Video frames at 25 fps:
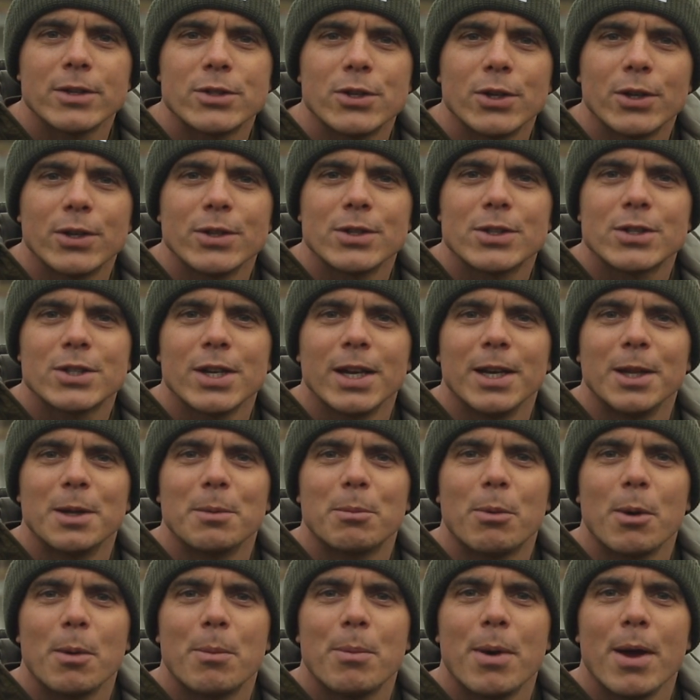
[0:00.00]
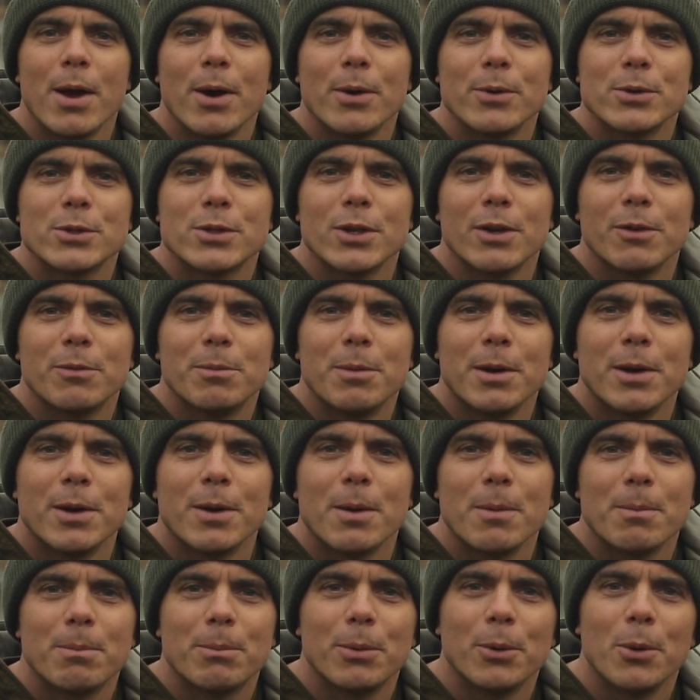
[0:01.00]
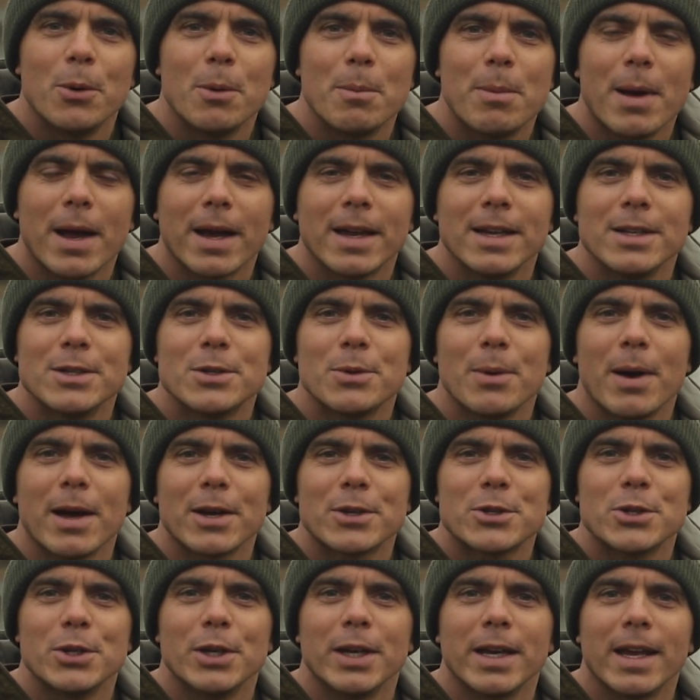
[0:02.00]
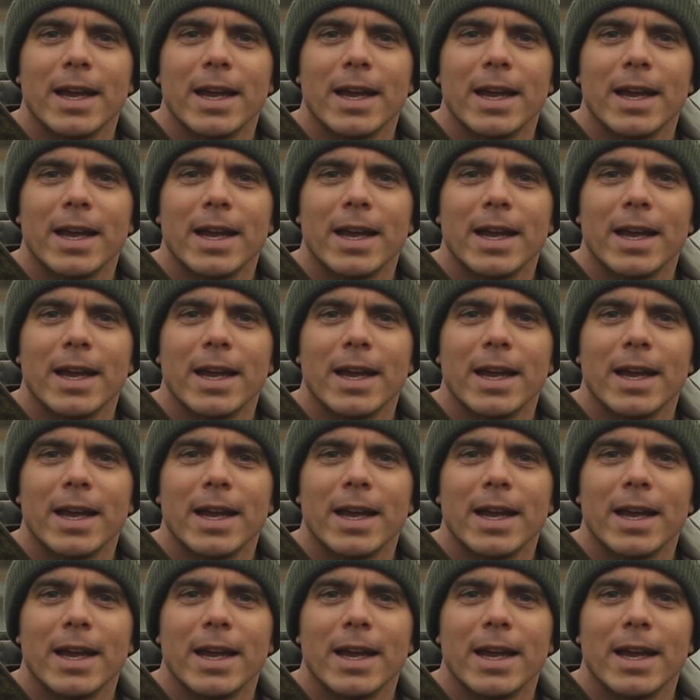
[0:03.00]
as you can see, the propels have been brought back into action